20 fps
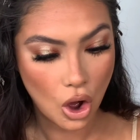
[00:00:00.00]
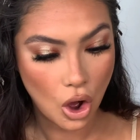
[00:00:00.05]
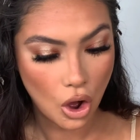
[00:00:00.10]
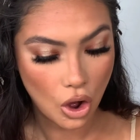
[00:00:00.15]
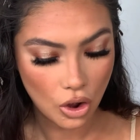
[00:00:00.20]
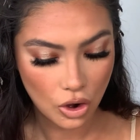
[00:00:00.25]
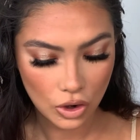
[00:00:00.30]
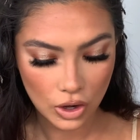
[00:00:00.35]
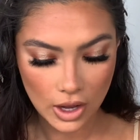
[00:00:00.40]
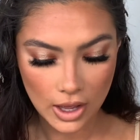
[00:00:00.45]

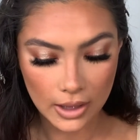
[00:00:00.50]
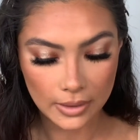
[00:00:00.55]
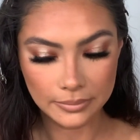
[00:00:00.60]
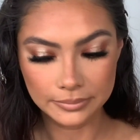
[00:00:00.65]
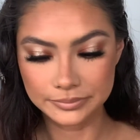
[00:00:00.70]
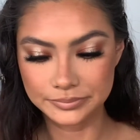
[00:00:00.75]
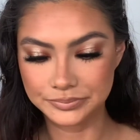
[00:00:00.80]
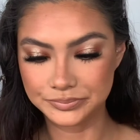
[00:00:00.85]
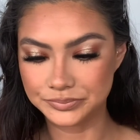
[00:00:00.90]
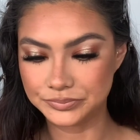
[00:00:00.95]
Hoola.
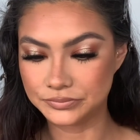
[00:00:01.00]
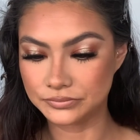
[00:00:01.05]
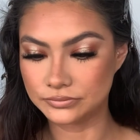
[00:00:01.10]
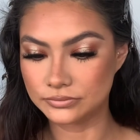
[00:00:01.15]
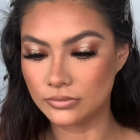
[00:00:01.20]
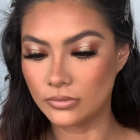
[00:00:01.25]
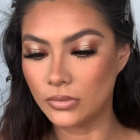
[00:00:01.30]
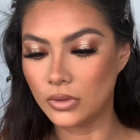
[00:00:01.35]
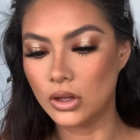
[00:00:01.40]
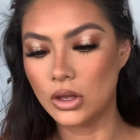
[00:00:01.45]

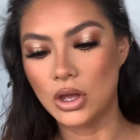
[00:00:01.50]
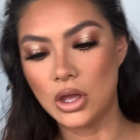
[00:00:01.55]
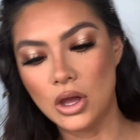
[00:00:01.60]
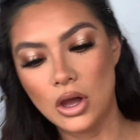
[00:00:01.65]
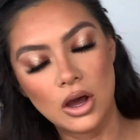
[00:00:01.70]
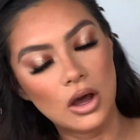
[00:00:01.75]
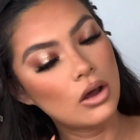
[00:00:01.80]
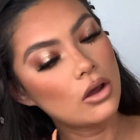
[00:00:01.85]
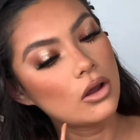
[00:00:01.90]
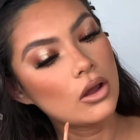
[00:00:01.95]

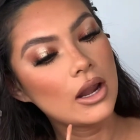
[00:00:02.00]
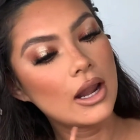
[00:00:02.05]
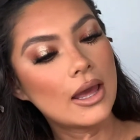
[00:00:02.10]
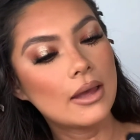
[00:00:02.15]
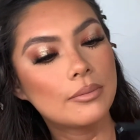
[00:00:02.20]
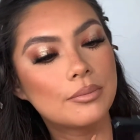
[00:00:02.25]
Hoola.